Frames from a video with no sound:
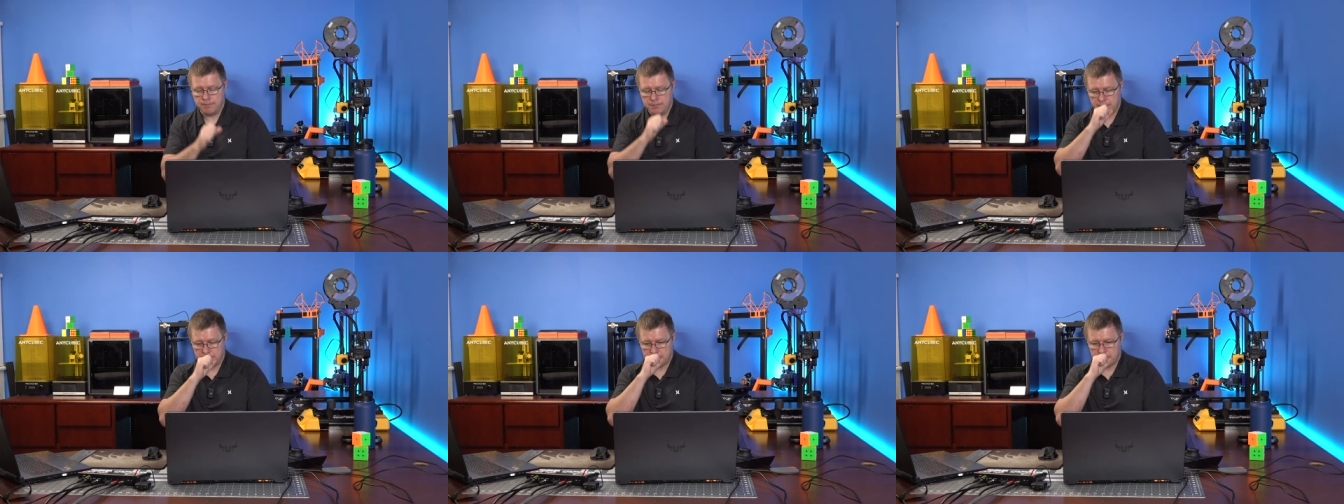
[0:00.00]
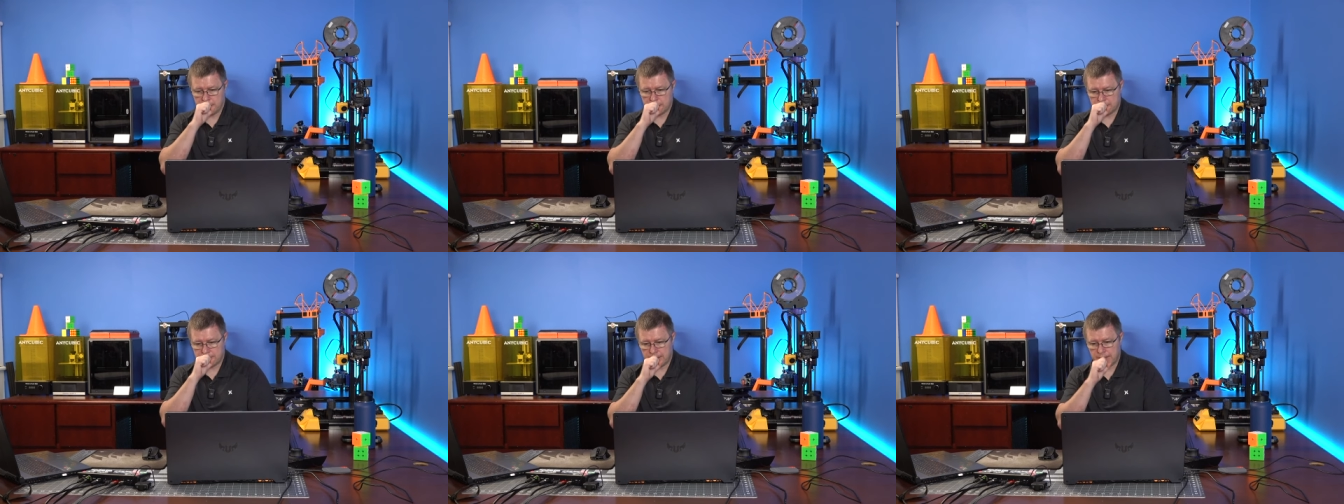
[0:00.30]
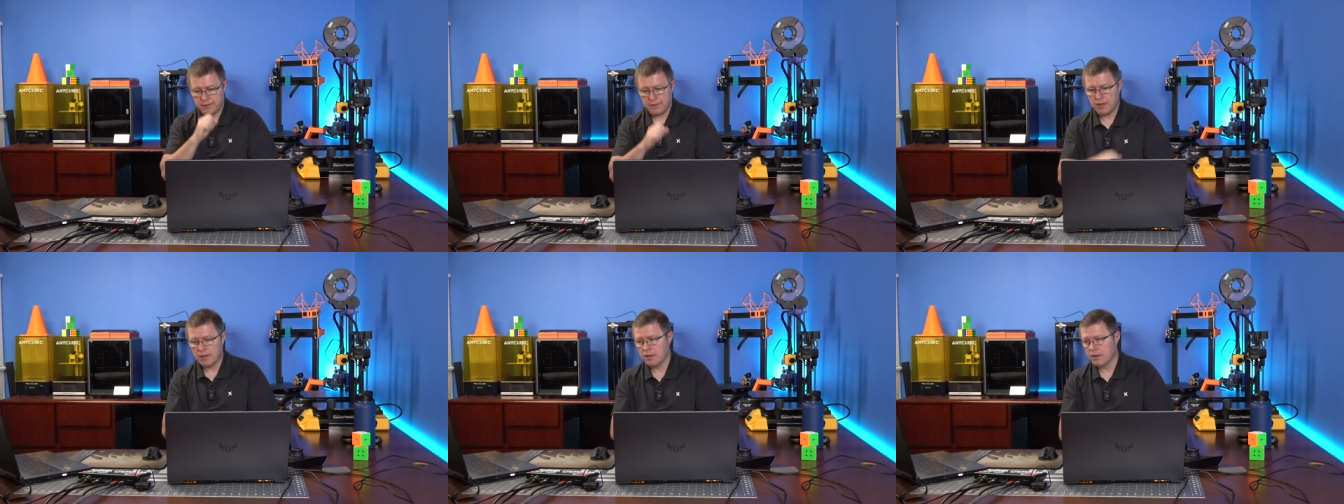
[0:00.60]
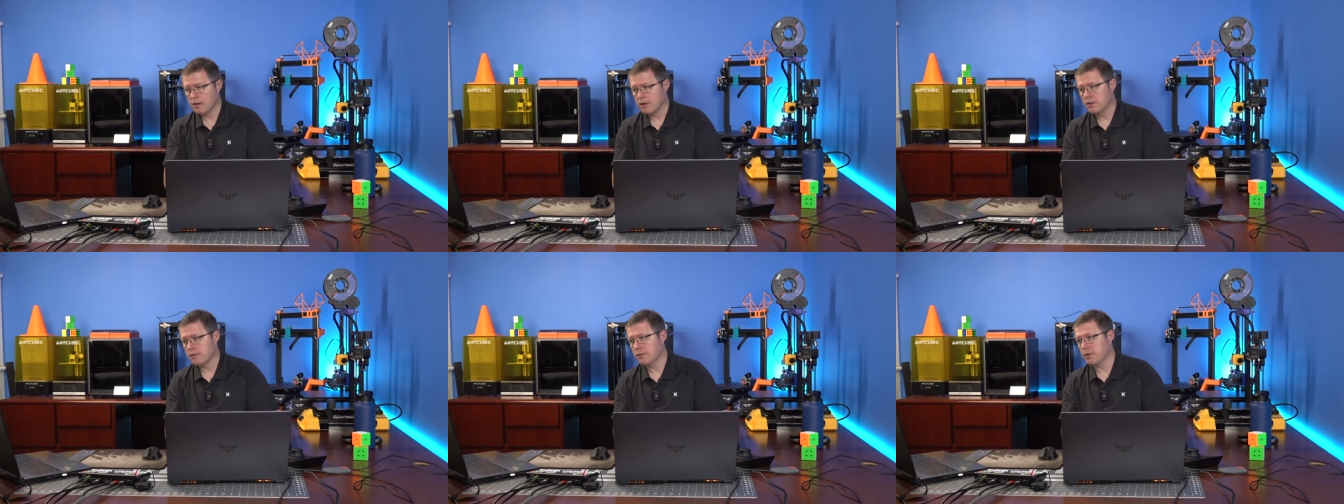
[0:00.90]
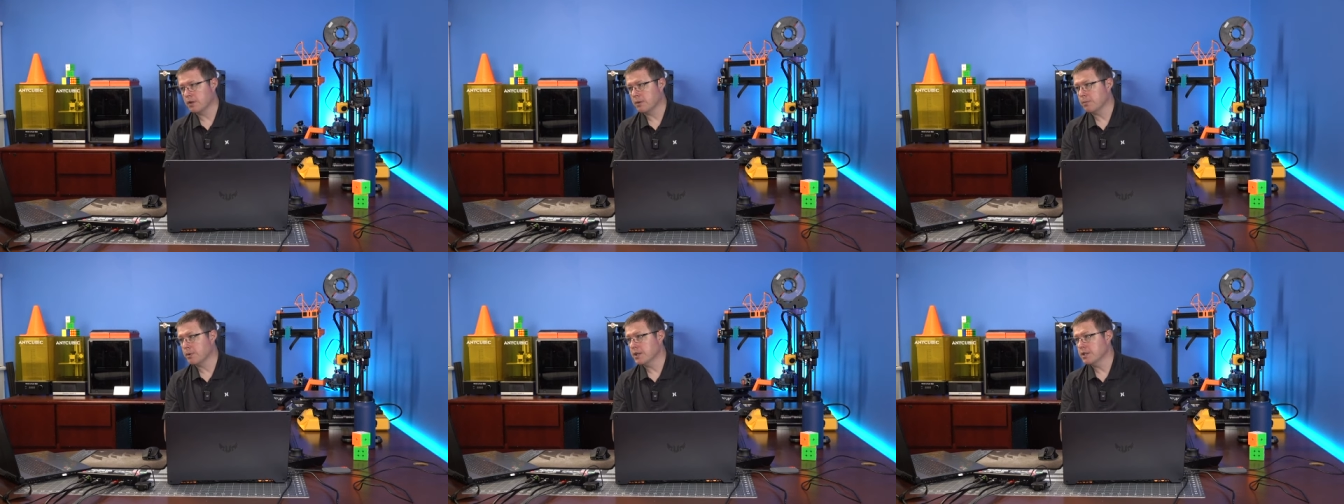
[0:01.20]
excuse me, for
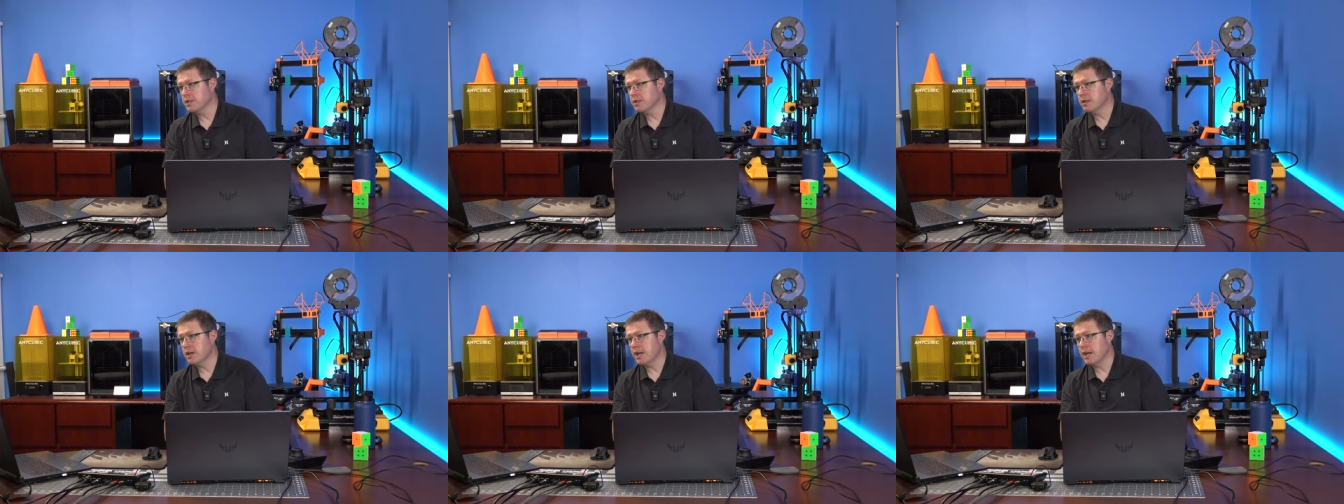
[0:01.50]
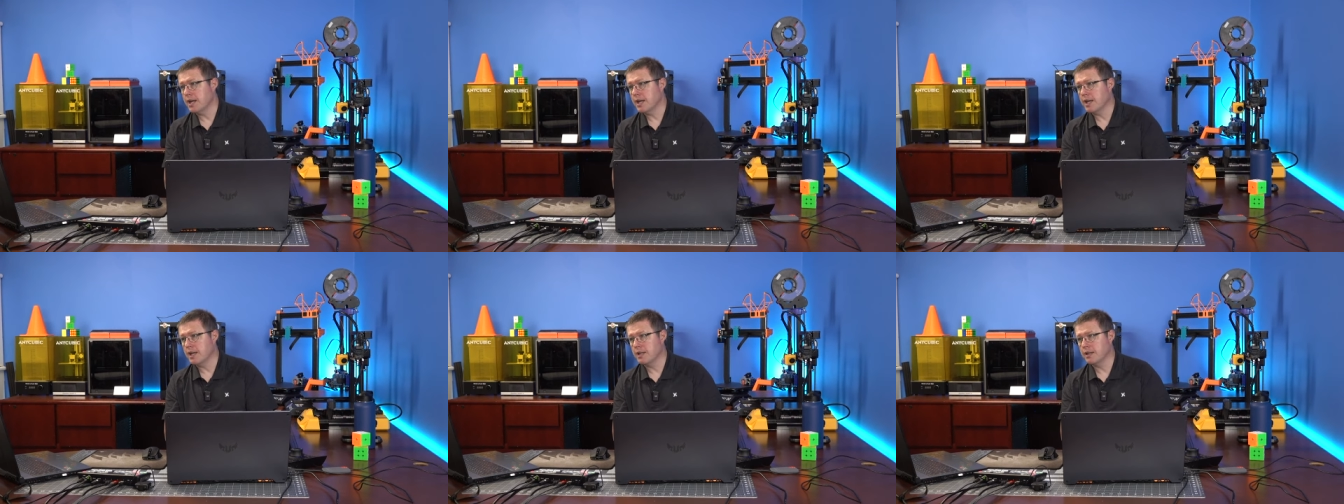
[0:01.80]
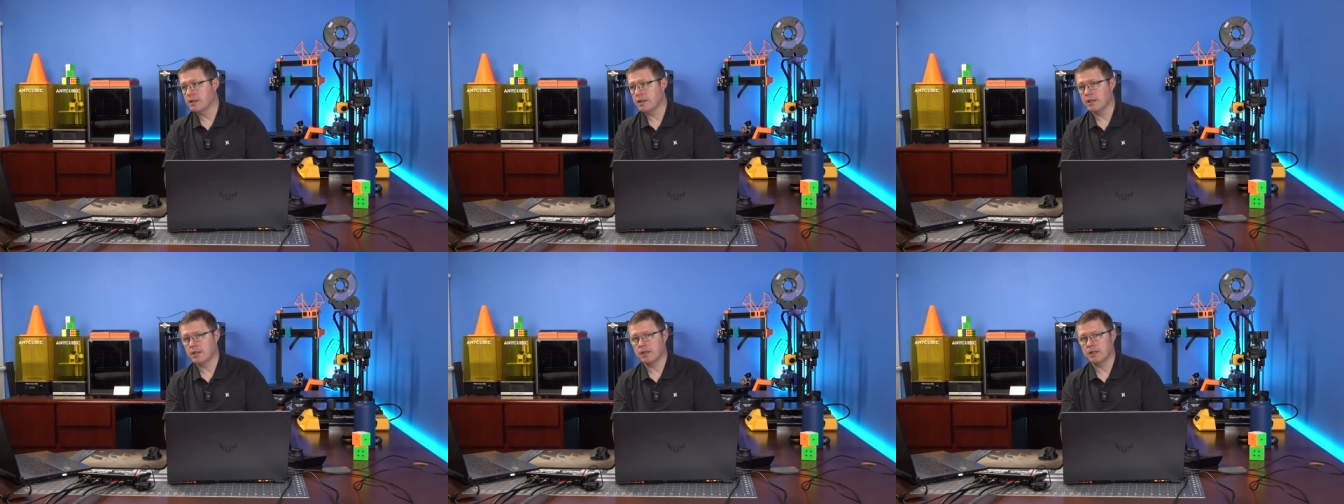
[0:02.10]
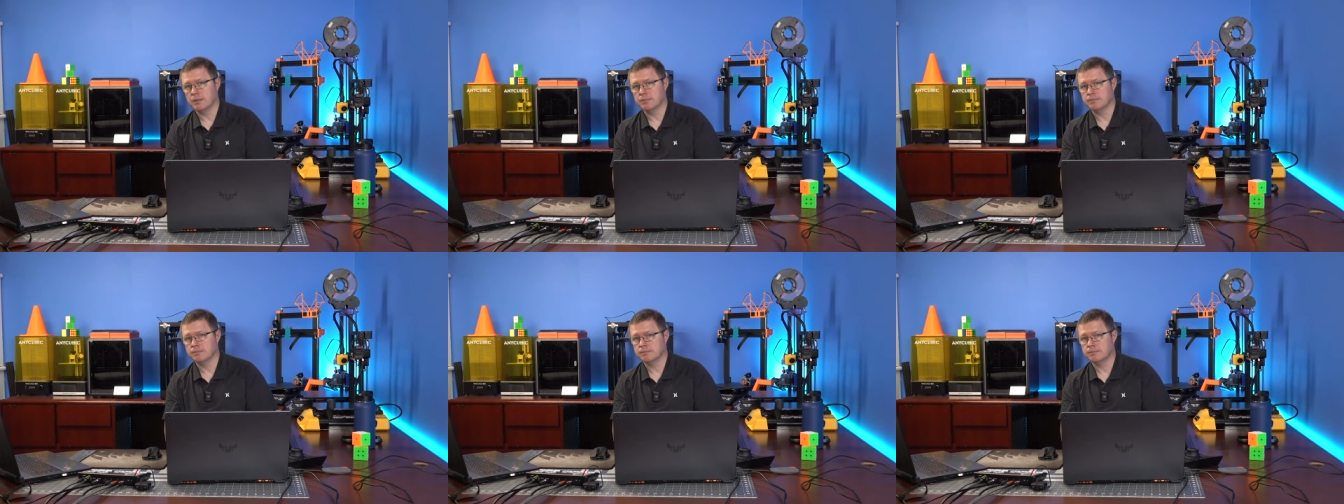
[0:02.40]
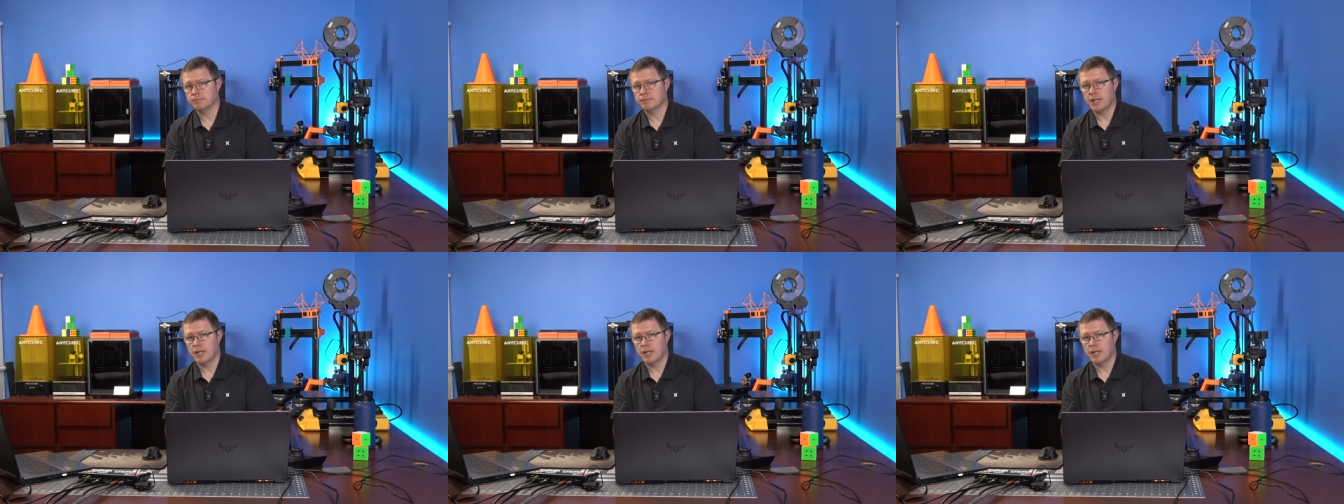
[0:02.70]
the printer, and um,